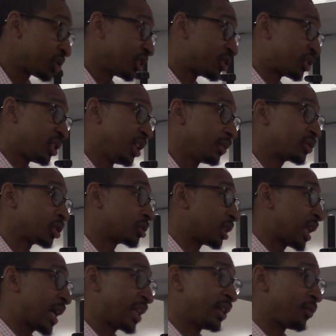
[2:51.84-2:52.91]
just tips. There's a
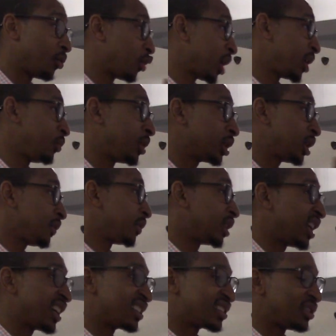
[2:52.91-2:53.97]
lot of different ways we can leave a
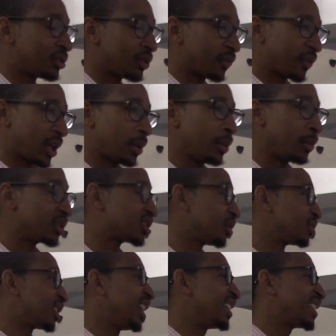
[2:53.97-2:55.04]
legacy to the family, but
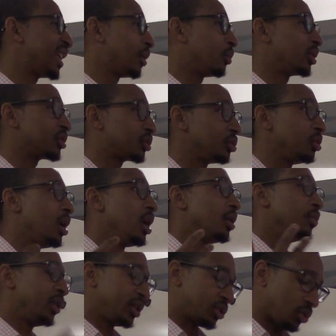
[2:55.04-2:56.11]
some things that I want to
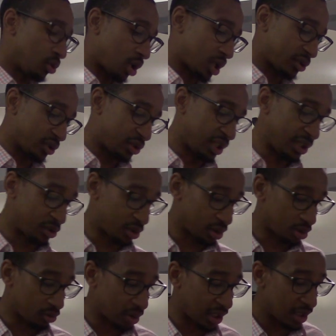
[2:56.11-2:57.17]
bring to you all's
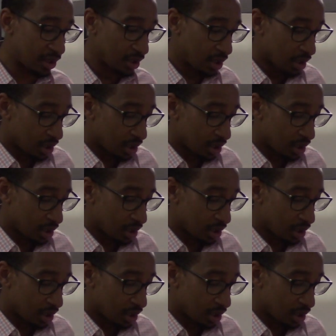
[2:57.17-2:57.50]
attention, okay?